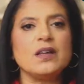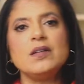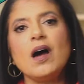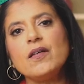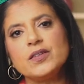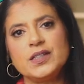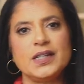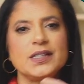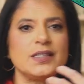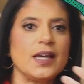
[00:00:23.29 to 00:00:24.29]
on novelty,
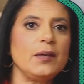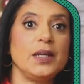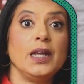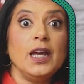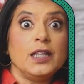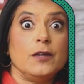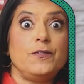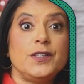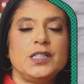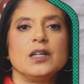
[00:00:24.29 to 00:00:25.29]
excitement, the
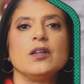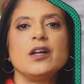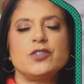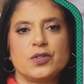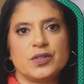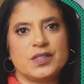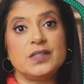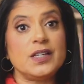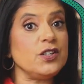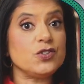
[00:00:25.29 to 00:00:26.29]
physiological
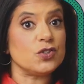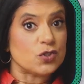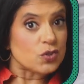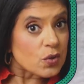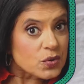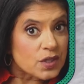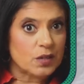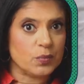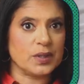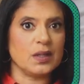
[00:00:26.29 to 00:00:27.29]
sensations
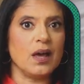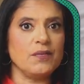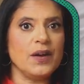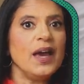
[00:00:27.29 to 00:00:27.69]
associated with love,